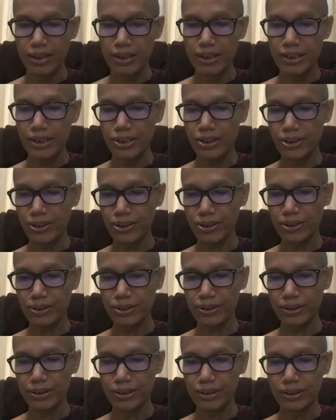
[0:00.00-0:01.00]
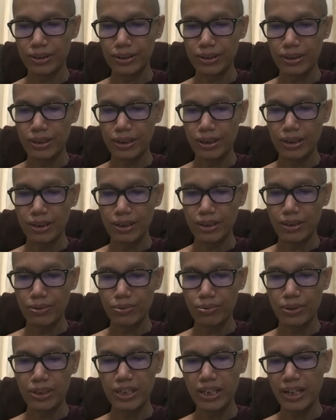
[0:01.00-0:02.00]
So,
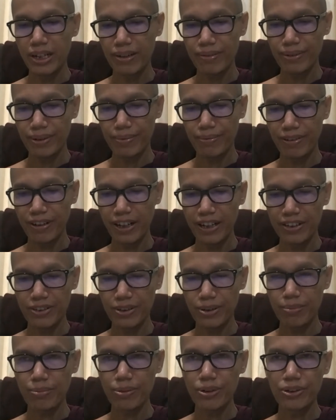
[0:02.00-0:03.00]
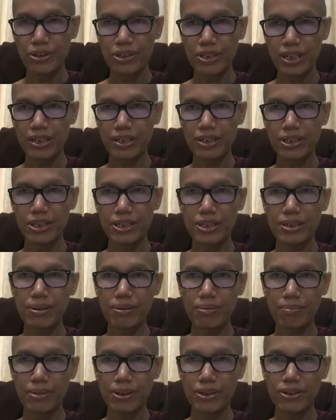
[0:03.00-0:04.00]
we have a vital process
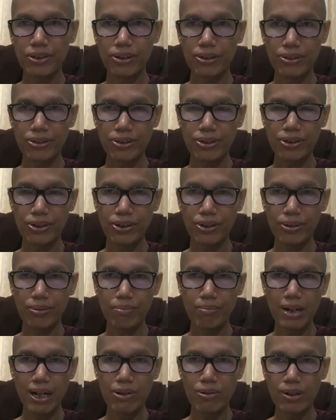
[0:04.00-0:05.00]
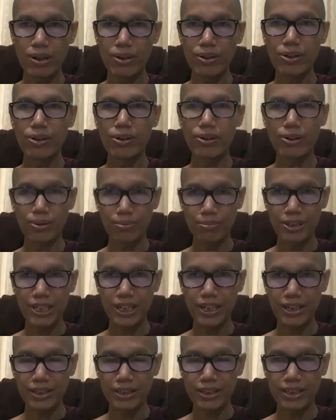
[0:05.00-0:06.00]
because of our
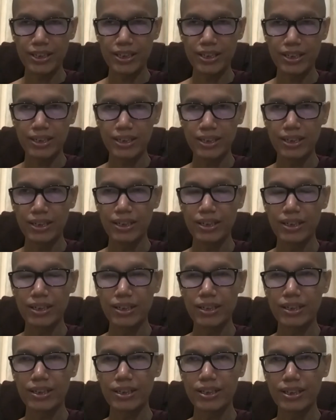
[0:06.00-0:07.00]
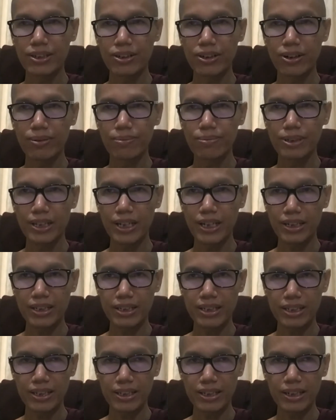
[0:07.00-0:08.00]
object. The
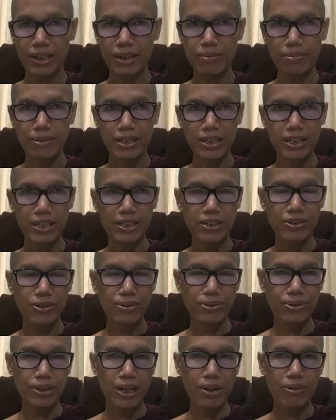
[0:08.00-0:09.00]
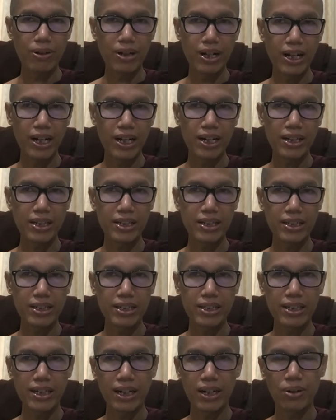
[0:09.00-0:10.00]
object comes into our eye,
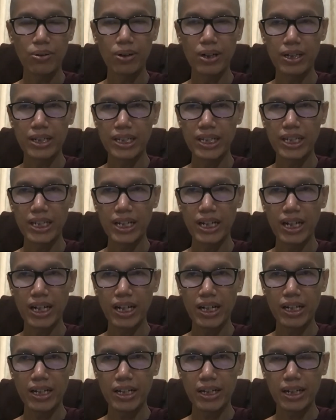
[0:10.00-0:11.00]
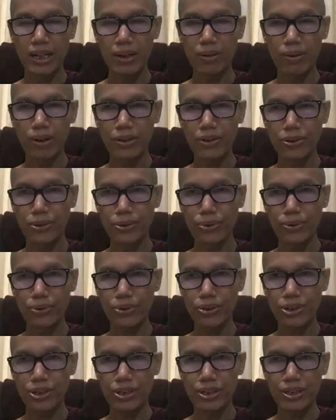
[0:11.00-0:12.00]
our ear, our
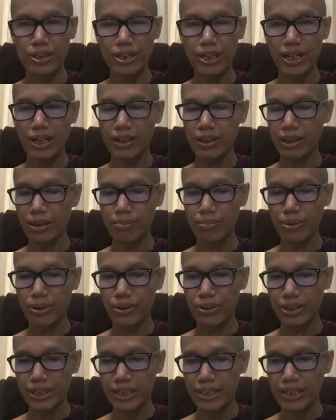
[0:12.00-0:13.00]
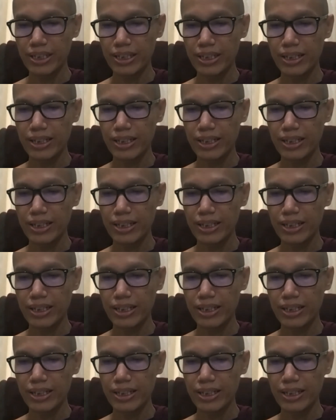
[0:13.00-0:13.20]
nose, tongue, and body.